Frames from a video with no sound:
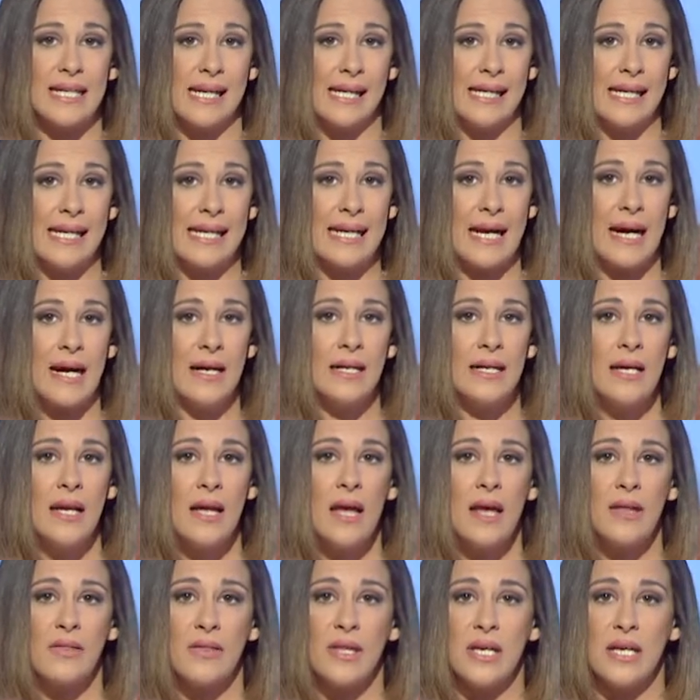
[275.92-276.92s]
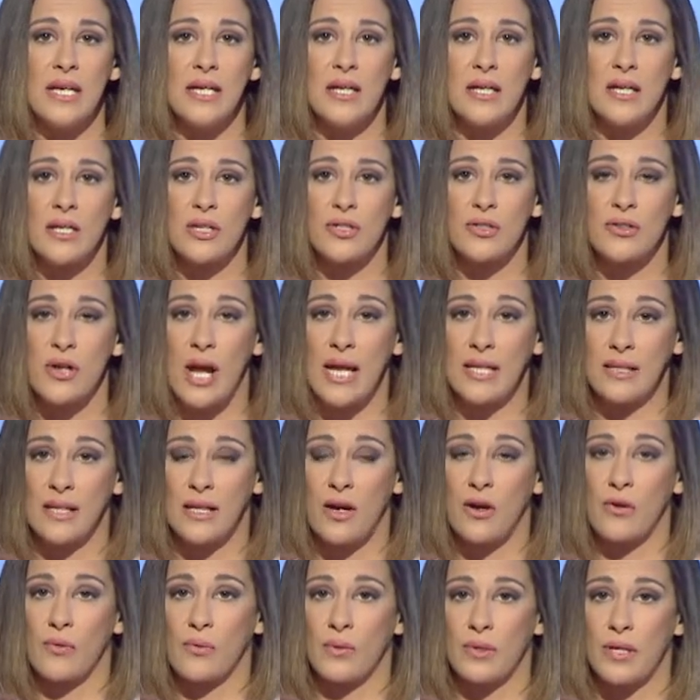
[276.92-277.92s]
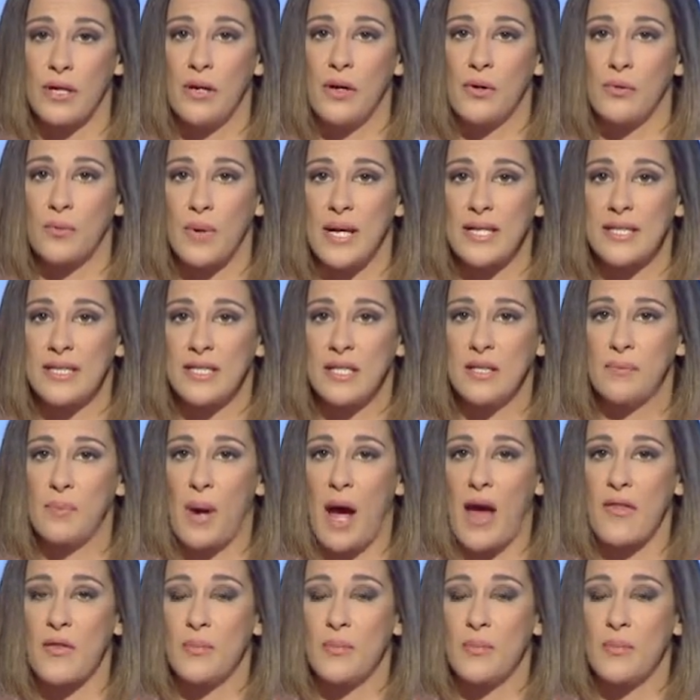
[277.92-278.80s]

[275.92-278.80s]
Lika, the trailer Aruna arrested by the